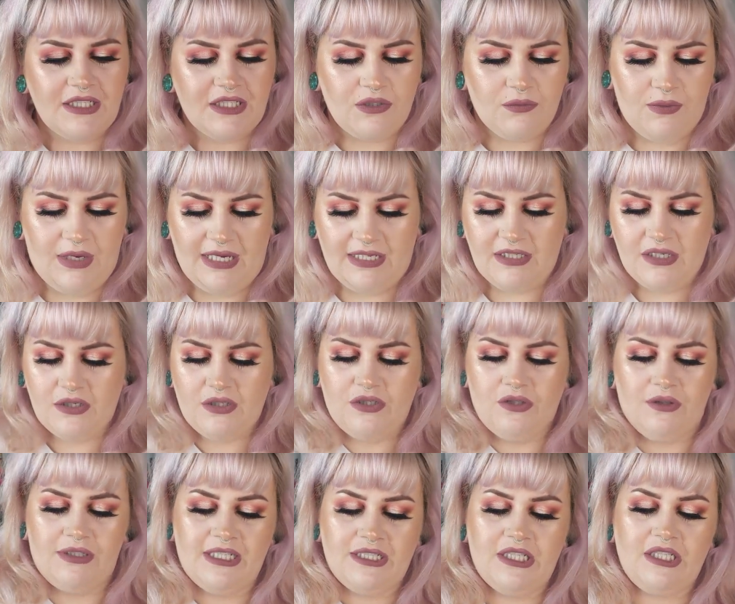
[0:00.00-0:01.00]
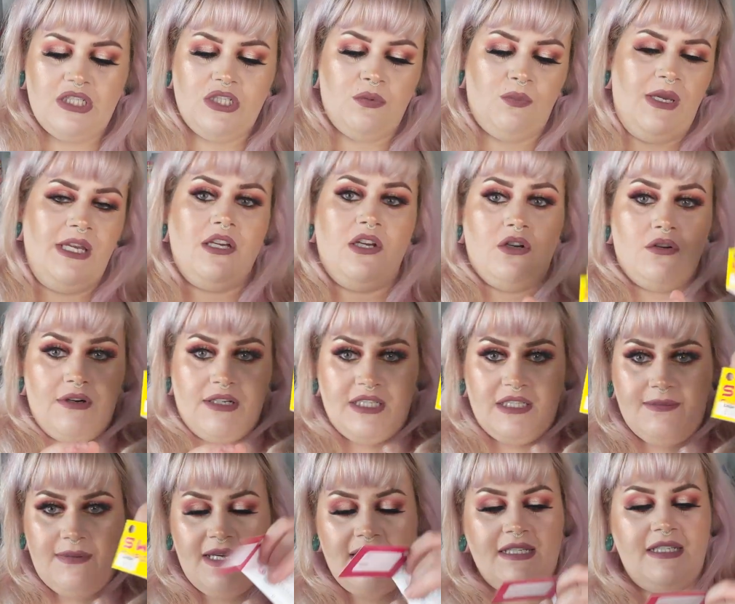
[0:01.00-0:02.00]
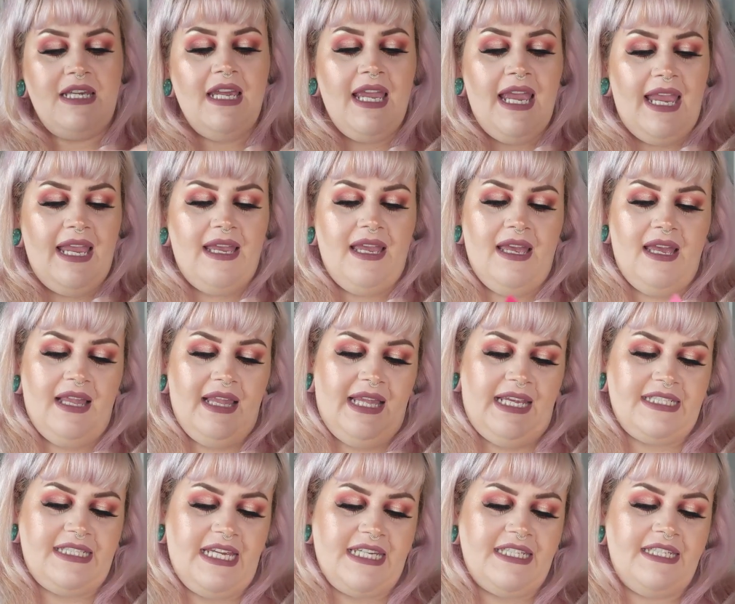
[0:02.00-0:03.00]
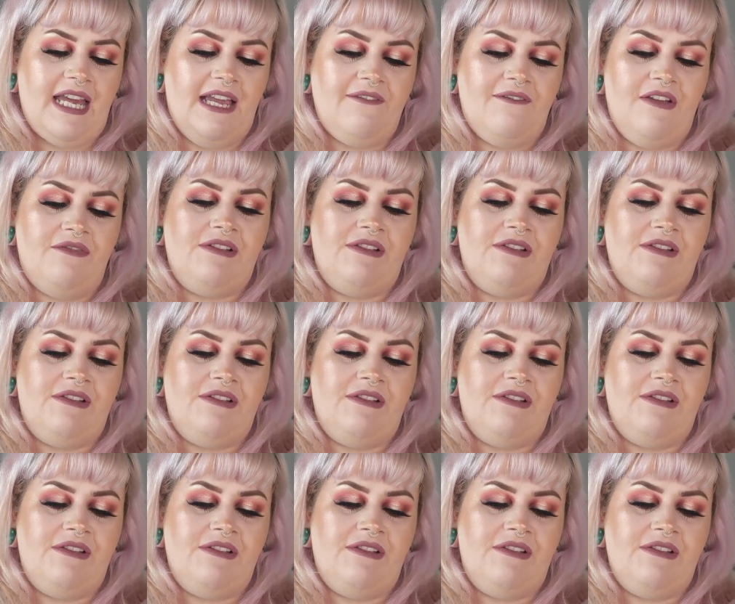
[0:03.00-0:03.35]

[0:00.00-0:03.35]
sweet. So this is Sweet Christmas. Like I say, it's £9.50,